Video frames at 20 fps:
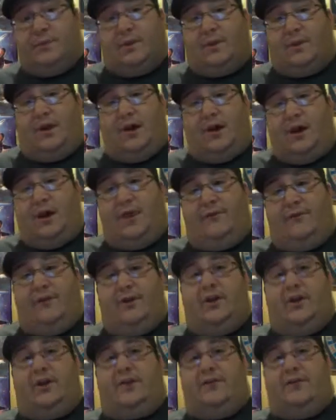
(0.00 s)

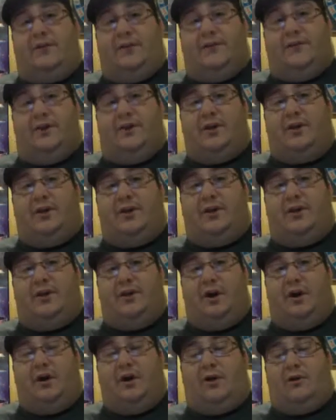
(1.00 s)
It's definitely
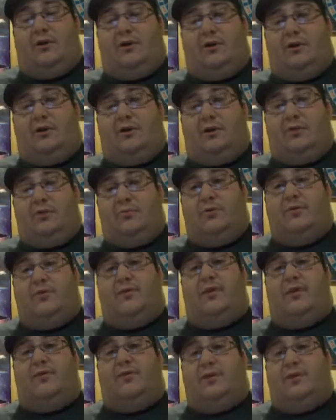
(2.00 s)
a good
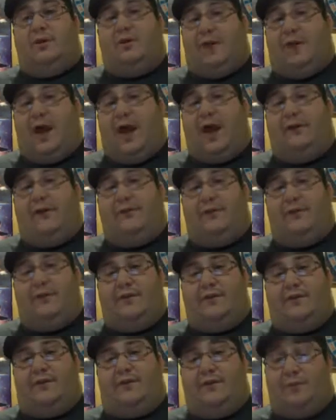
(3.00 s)
movie for a laugh.
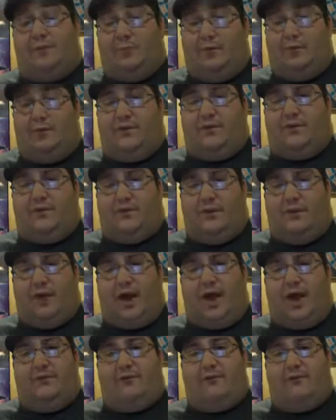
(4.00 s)
It's a fun movie for a
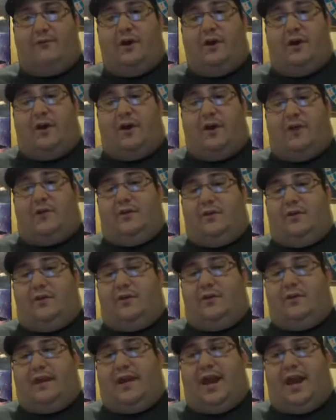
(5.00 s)
laugh.
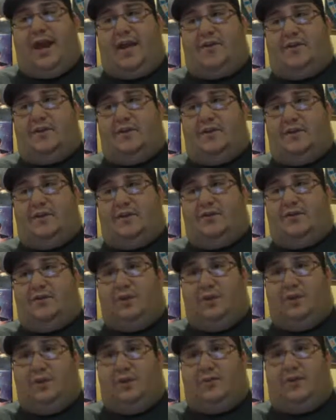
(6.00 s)
The cast is
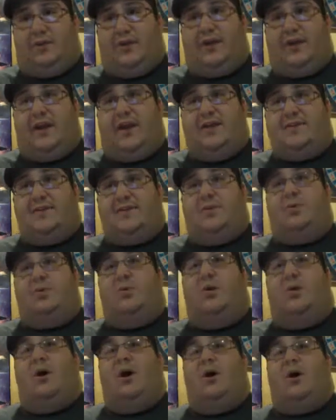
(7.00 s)
fantastic
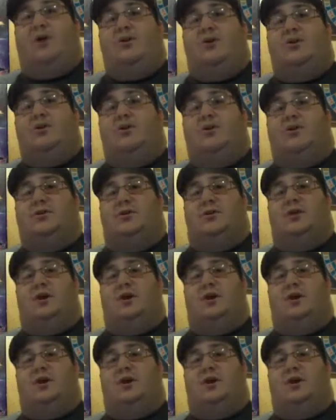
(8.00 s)
to watch.